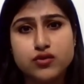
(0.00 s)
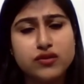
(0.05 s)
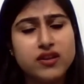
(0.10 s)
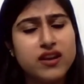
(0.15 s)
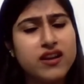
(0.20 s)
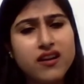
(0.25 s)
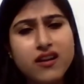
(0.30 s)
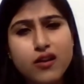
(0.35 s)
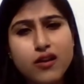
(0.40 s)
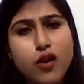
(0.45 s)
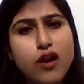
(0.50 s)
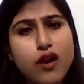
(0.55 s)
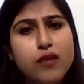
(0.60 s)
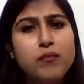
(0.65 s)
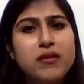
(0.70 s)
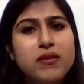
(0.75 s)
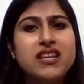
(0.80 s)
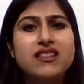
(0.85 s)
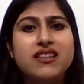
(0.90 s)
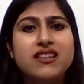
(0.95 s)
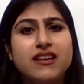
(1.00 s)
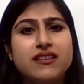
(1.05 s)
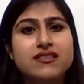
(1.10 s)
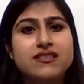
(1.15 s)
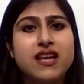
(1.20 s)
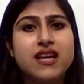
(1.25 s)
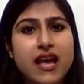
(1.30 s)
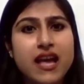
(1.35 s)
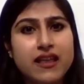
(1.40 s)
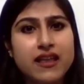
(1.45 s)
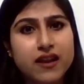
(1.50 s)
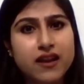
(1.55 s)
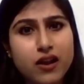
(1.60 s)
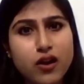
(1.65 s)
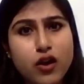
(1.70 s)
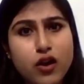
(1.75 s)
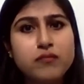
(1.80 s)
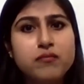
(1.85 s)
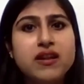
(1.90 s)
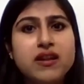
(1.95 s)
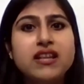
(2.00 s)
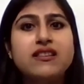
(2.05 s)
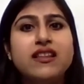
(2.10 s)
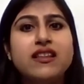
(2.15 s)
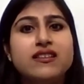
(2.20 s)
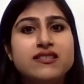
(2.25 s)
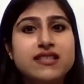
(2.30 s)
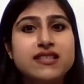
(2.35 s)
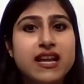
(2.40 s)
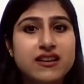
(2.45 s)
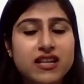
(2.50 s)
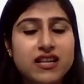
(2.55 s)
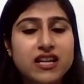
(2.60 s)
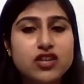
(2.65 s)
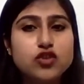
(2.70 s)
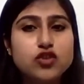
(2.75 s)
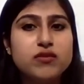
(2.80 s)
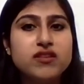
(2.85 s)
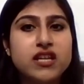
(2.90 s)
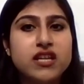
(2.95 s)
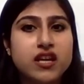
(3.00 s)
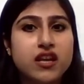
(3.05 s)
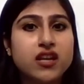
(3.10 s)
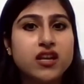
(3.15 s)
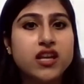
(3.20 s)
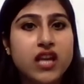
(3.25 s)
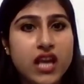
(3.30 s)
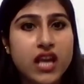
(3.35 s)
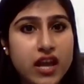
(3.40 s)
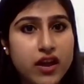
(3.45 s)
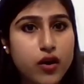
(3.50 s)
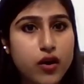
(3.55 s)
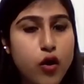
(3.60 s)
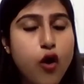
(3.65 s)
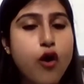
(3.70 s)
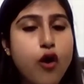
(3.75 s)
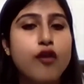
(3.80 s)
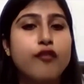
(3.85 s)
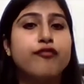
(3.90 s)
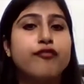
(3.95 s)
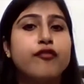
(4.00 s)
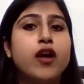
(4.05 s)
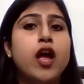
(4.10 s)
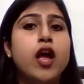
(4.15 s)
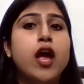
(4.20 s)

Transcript: So there are many things that need to be taken care of